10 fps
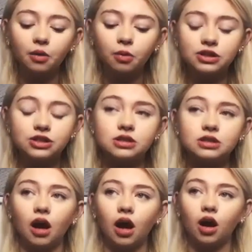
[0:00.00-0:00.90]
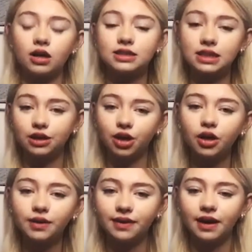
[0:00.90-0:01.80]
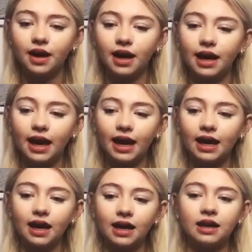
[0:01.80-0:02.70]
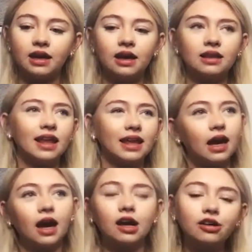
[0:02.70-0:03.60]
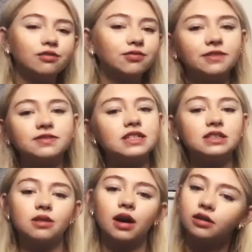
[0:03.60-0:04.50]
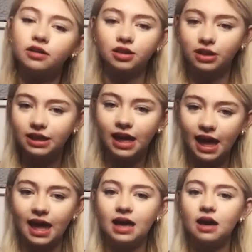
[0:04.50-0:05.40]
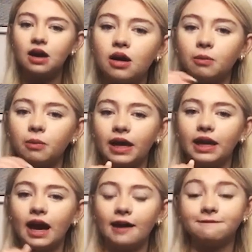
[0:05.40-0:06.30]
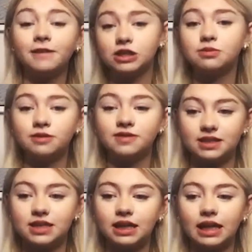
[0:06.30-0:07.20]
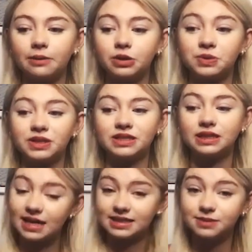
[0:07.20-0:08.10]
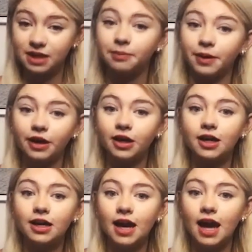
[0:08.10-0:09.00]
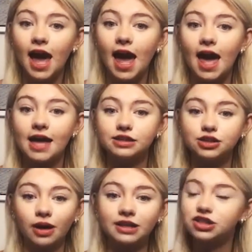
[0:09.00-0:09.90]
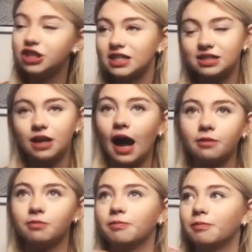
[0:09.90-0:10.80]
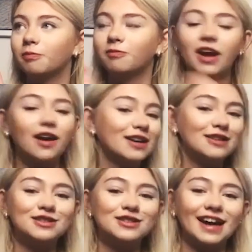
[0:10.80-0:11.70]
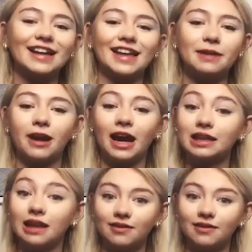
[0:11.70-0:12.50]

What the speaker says: was constantly growing there and I had like 150 to 130K when I first moved out to LA, which was last September. And so I'm very new to LA, but I love